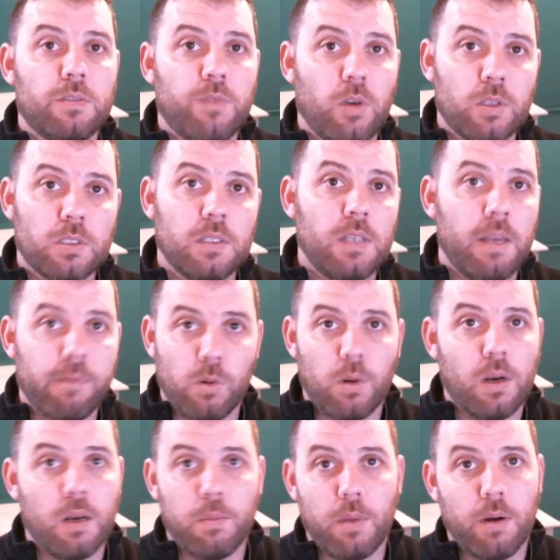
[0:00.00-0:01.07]
Firstly,
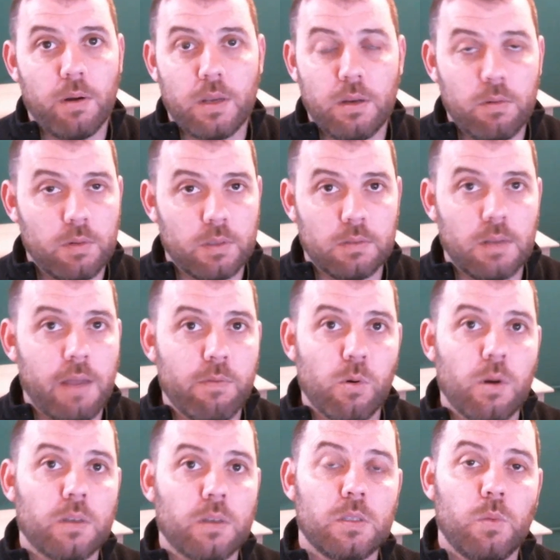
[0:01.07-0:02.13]
everyone in America and
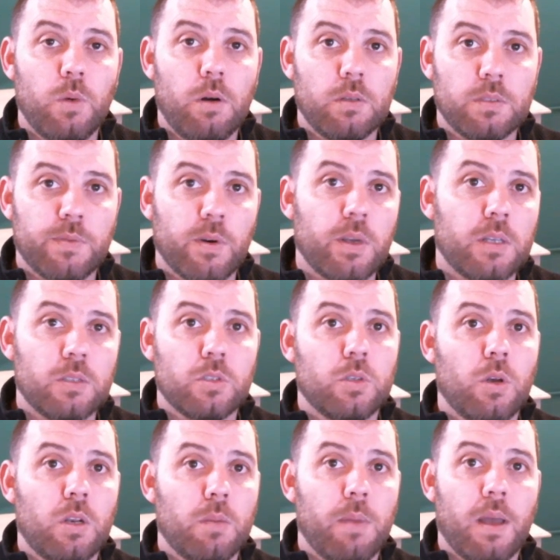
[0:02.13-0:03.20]
everywhere else in the world is very
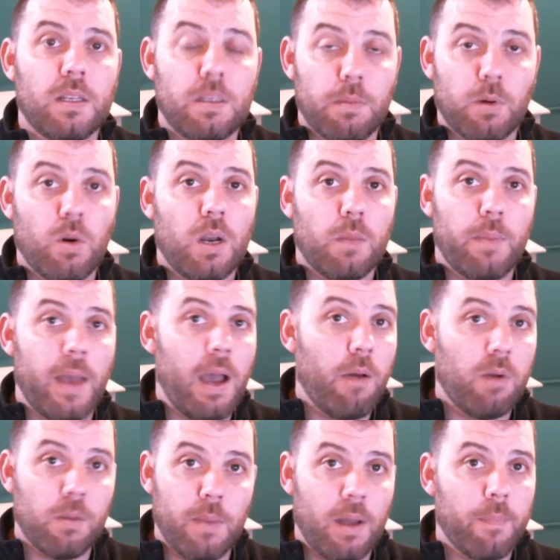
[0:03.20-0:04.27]
concerned about democratic
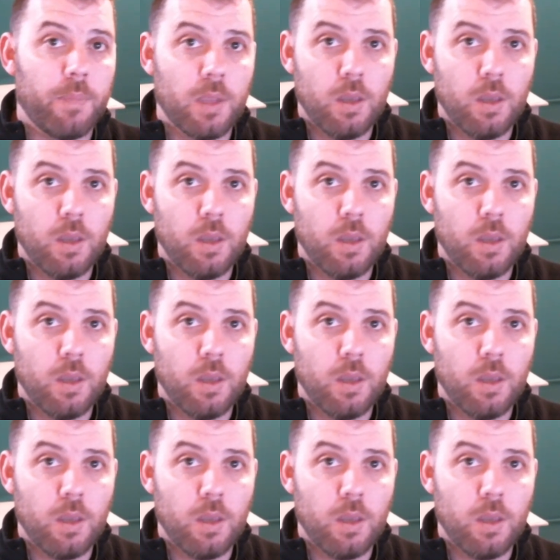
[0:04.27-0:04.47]
power and about